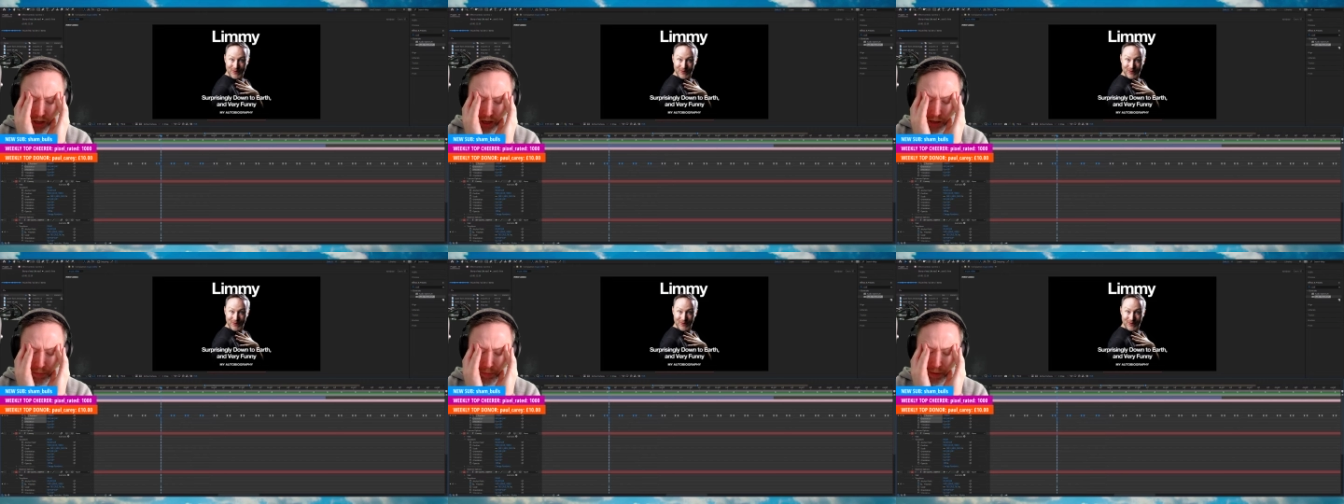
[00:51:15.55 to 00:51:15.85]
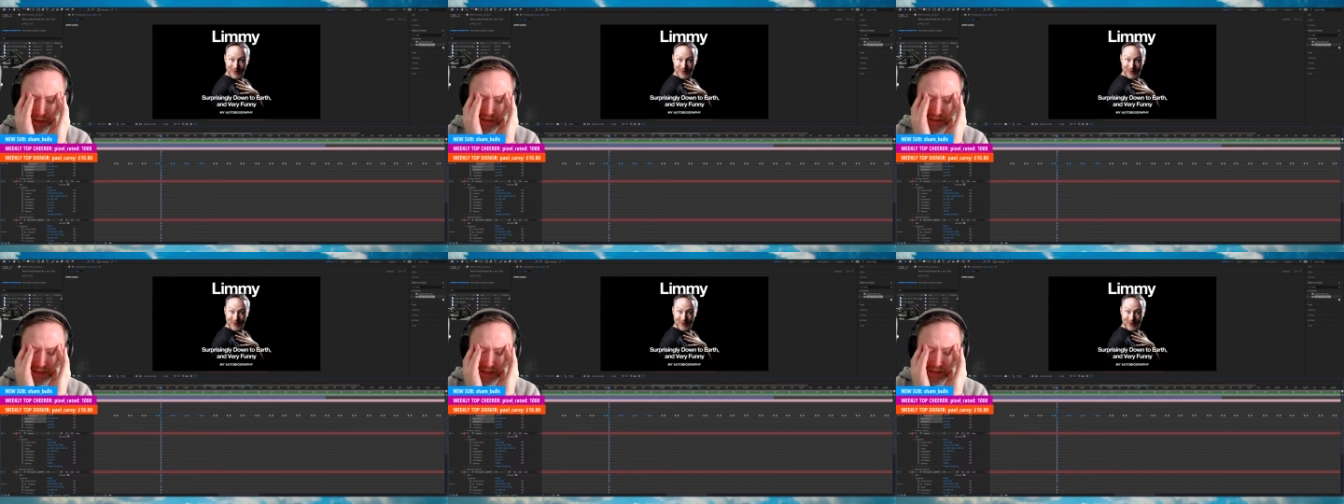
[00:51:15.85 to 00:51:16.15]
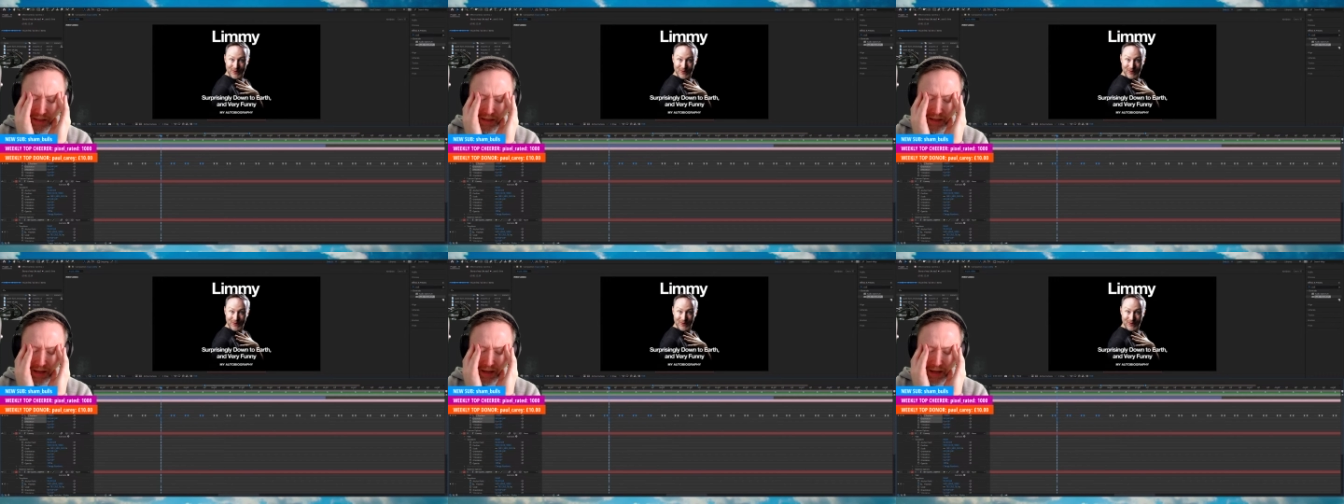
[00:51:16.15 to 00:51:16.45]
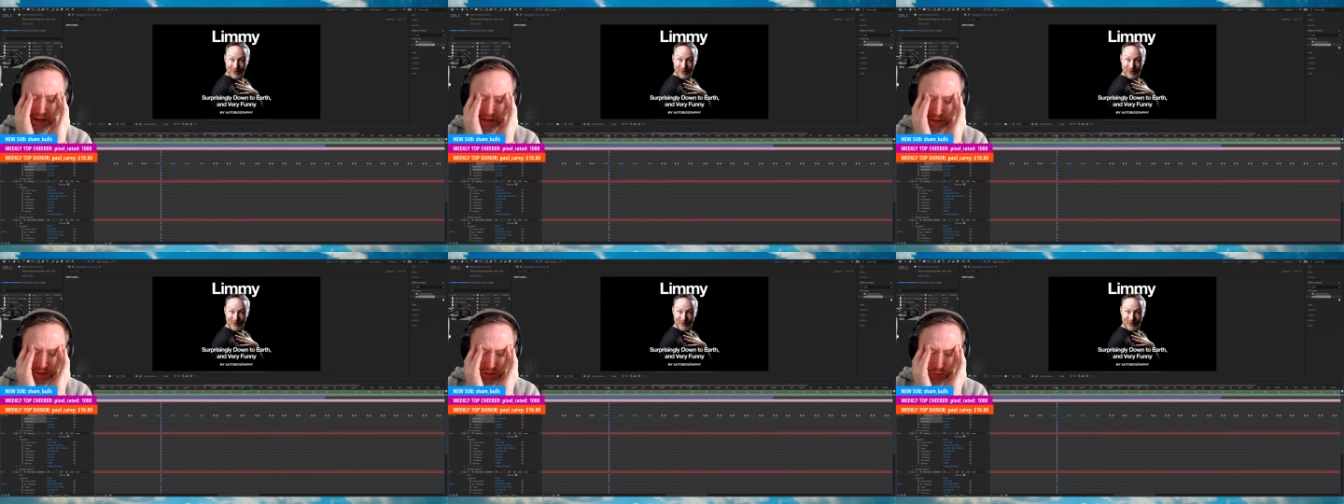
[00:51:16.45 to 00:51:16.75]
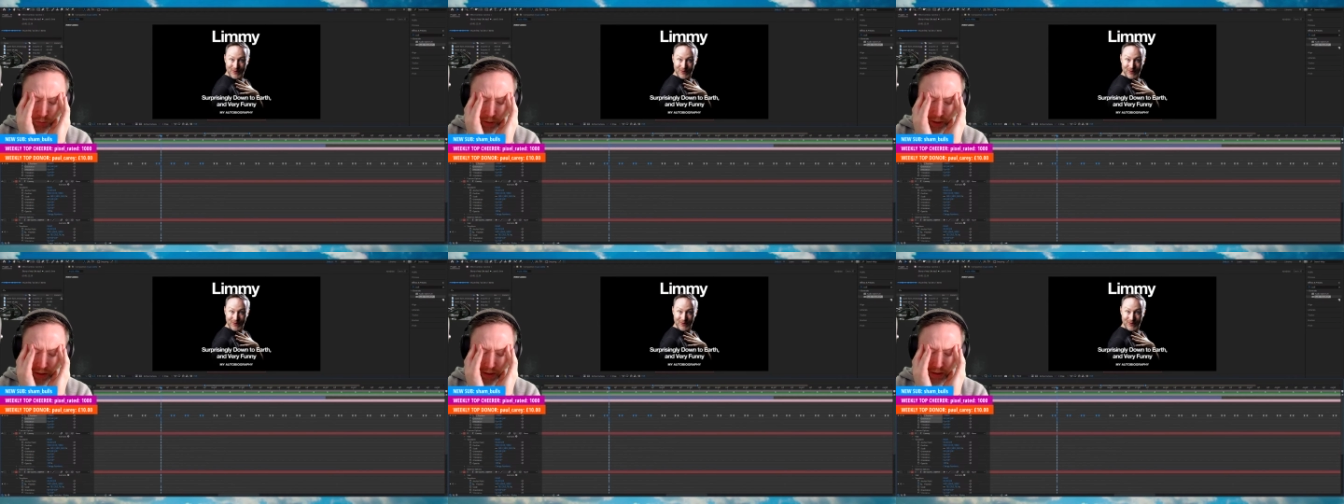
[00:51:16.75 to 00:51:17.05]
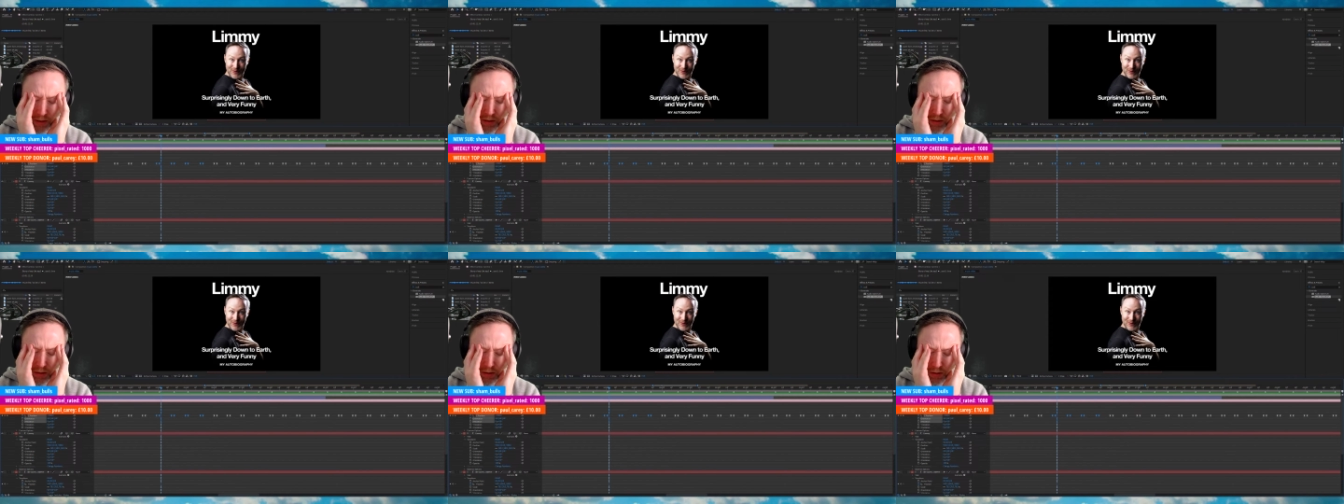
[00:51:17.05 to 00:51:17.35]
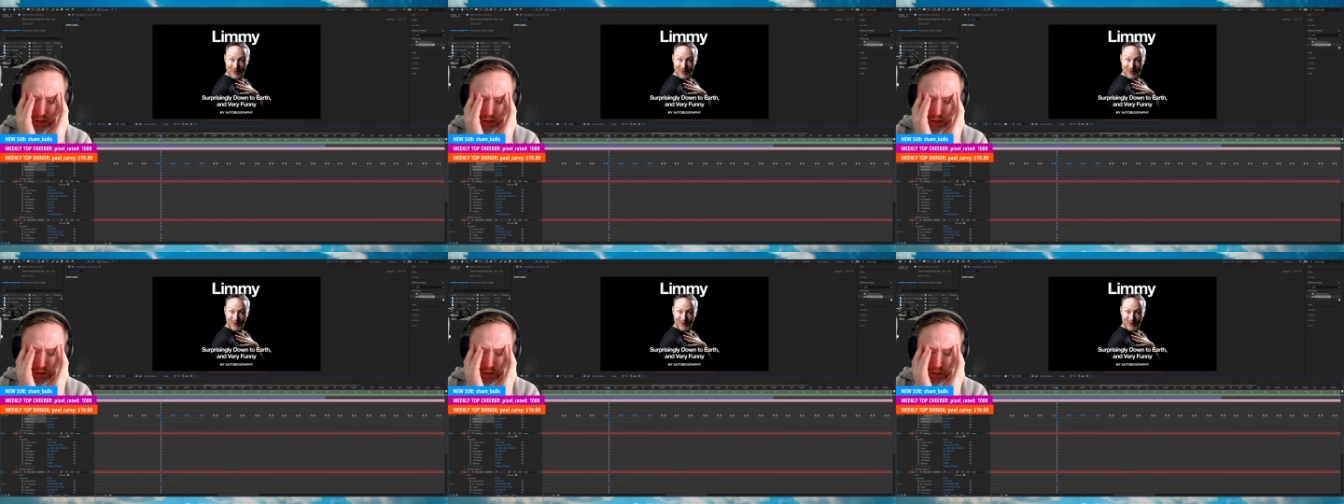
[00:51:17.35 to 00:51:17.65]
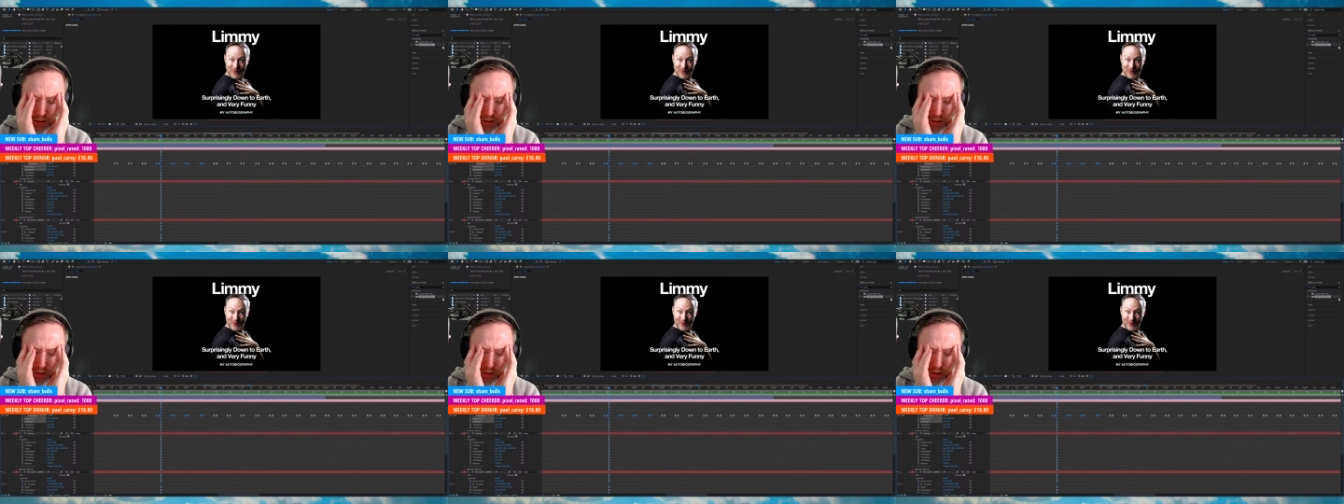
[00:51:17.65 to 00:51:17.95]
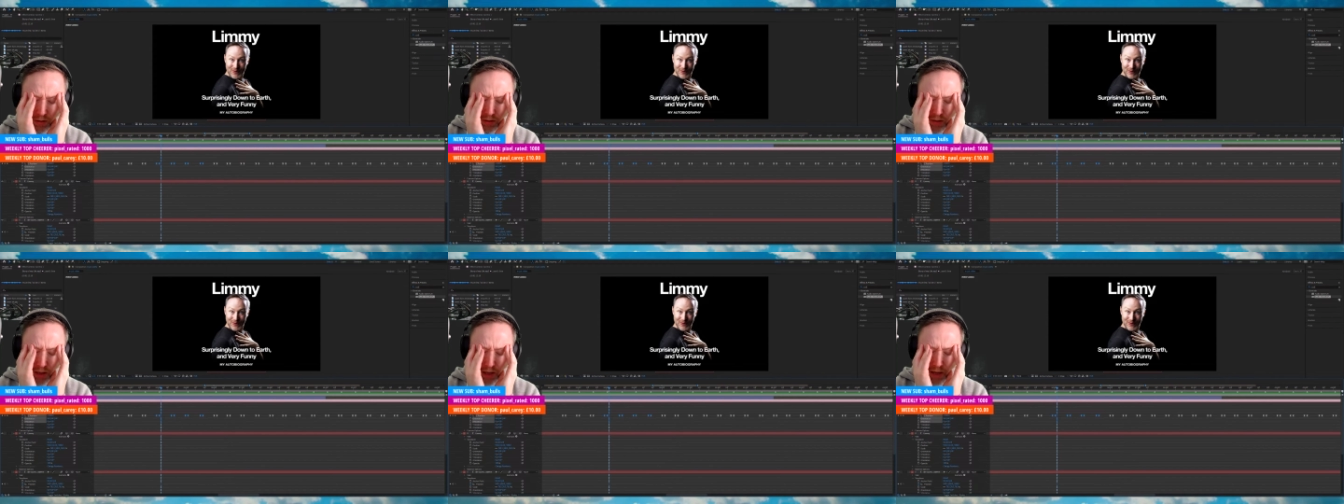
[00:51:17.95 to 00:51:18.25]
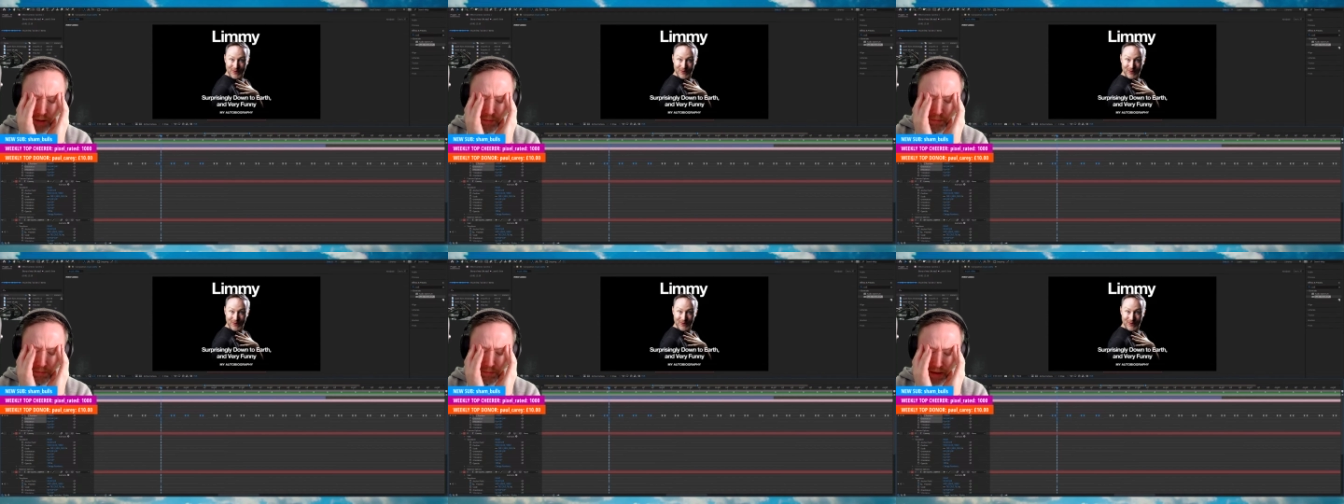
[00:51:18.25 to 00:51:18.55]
And by doing it his way, it